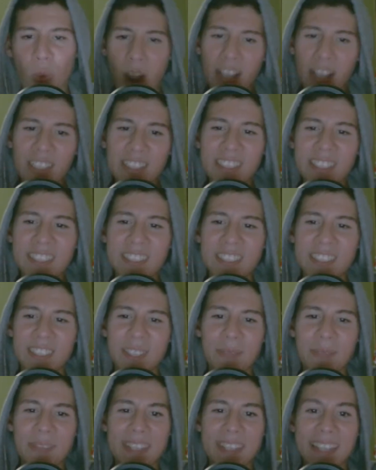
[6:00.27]
watching
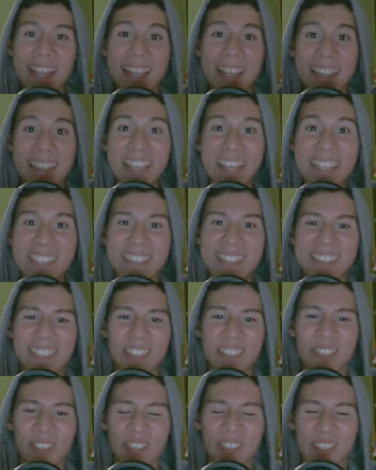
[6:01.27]
something like this
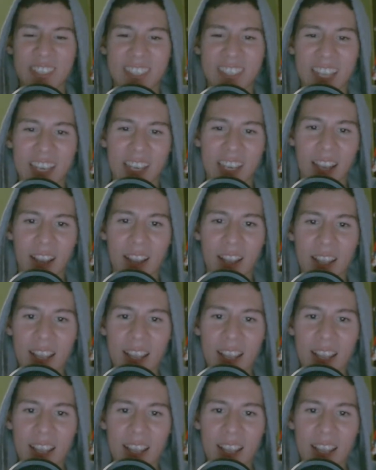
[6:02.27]
is just like a,